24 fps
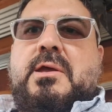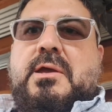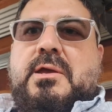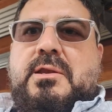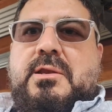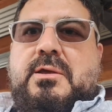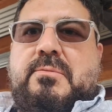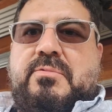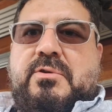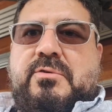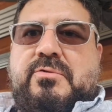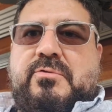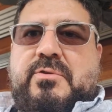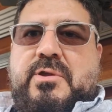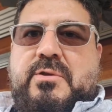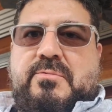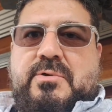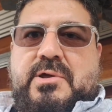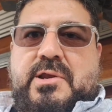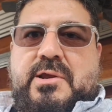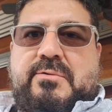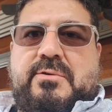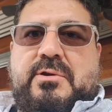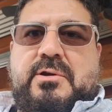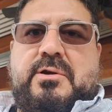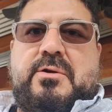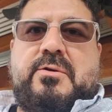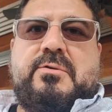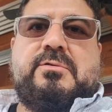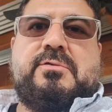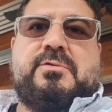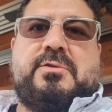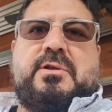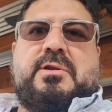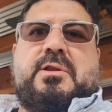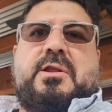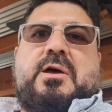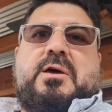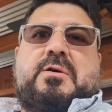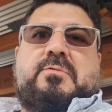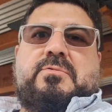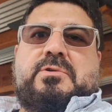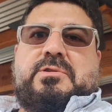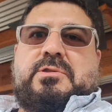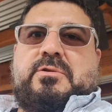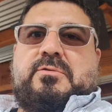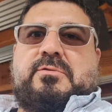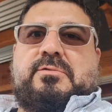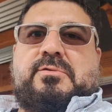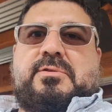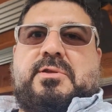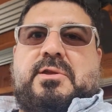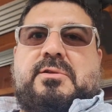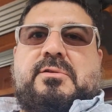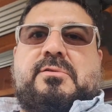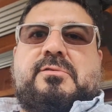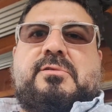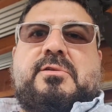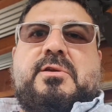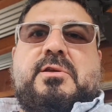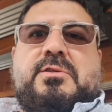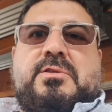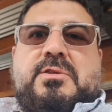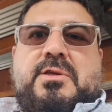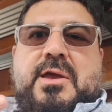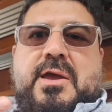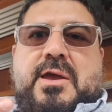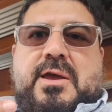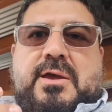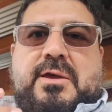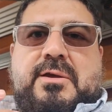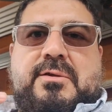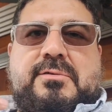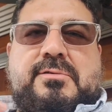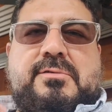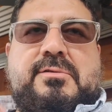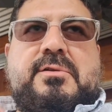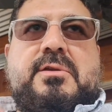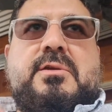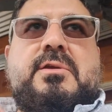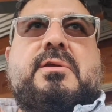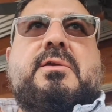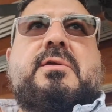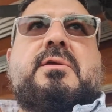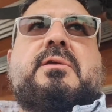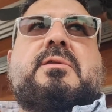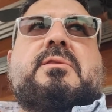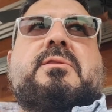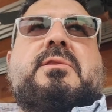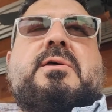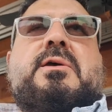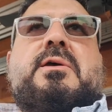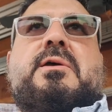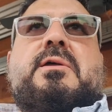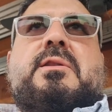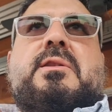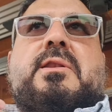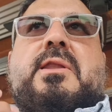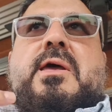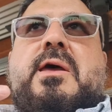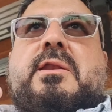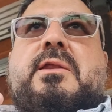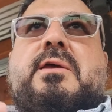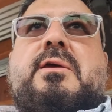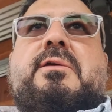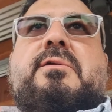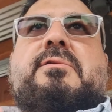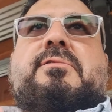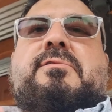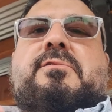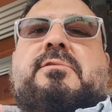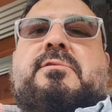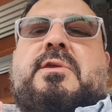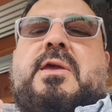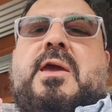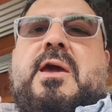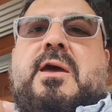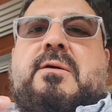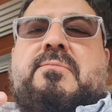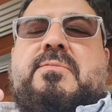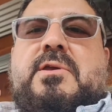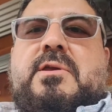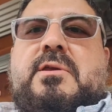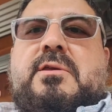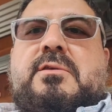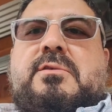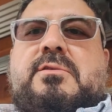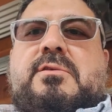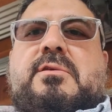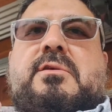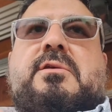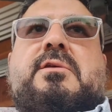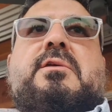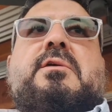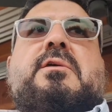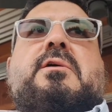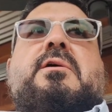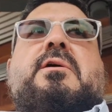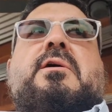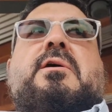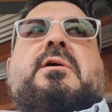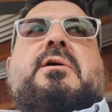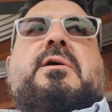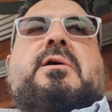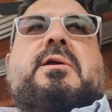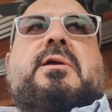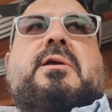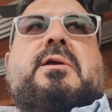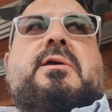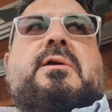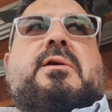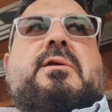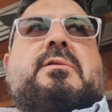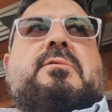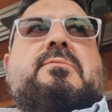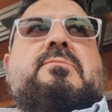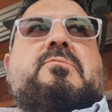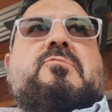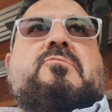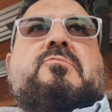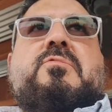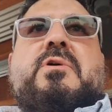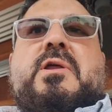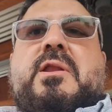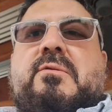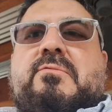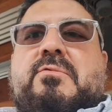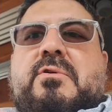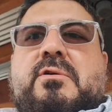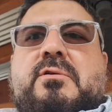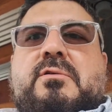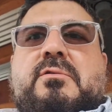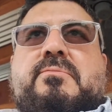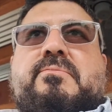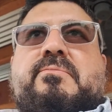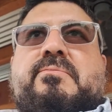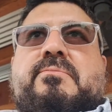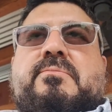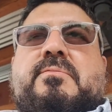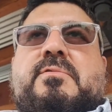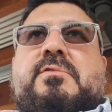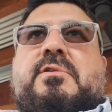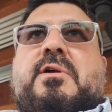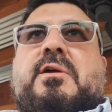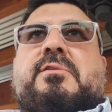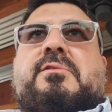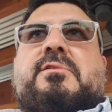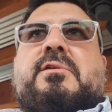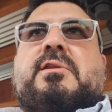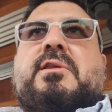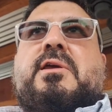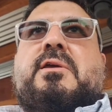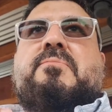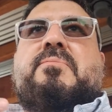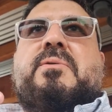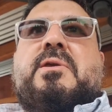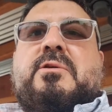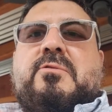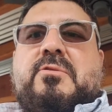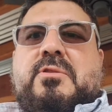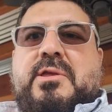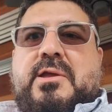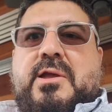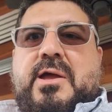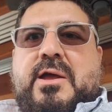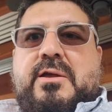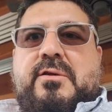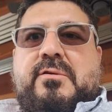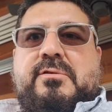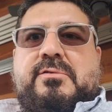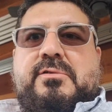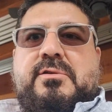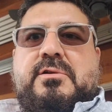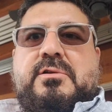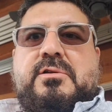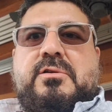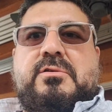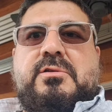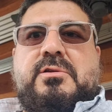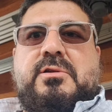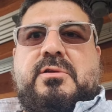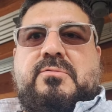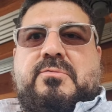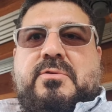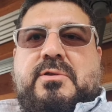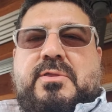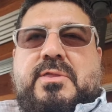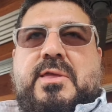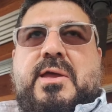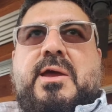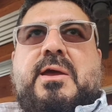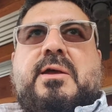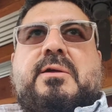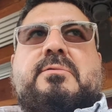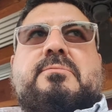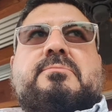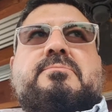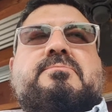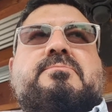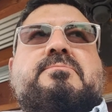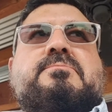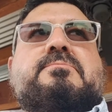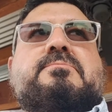And number three, whatever goes along with those things, such as the lettuce, cabbage, and whatever salsa like pico de gallo is included with that.